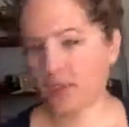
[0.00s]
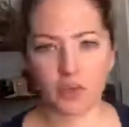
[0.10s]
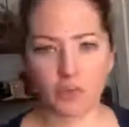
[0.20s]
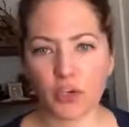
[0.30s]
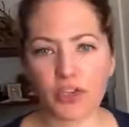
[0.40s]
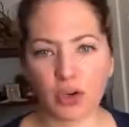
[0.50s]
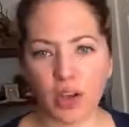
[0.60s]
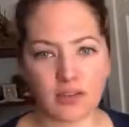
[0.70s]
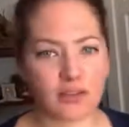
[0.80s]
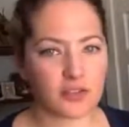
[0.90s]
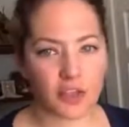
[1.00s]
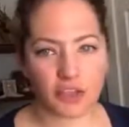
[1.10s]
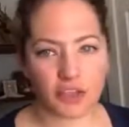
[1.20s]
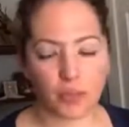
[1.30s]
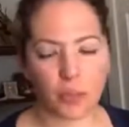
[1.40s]
moisturize. So you're just
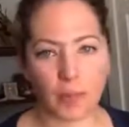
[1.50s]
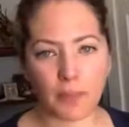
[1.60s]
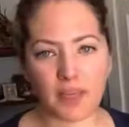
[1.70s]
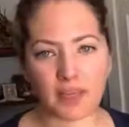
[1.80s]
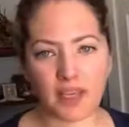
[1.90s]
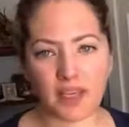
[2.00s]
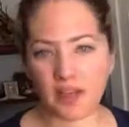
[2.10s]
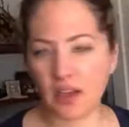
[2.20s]
going to prep the skin.